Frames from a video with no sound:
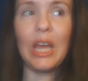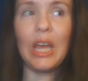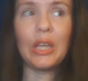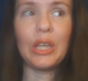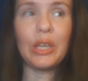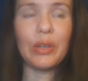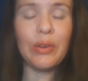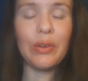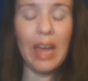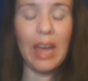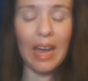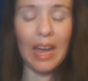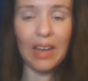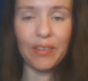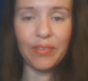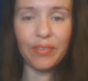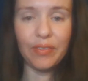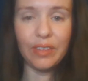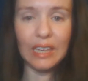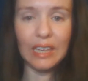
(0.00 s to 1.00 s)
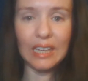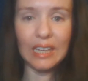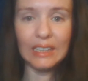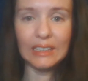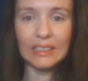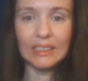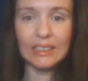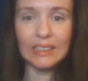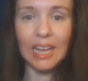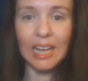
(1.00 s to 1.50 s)
You have the
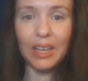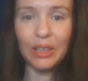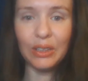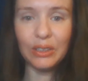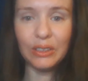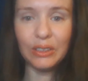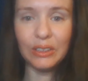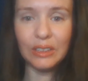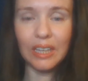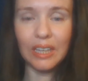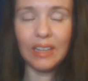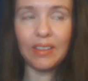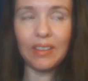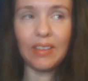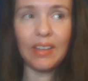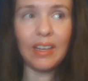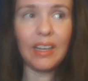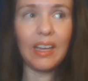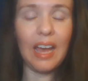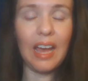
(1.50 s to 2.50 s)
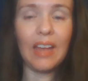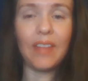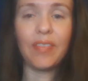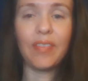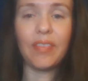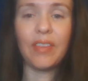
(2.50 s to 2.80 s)
cells in the gut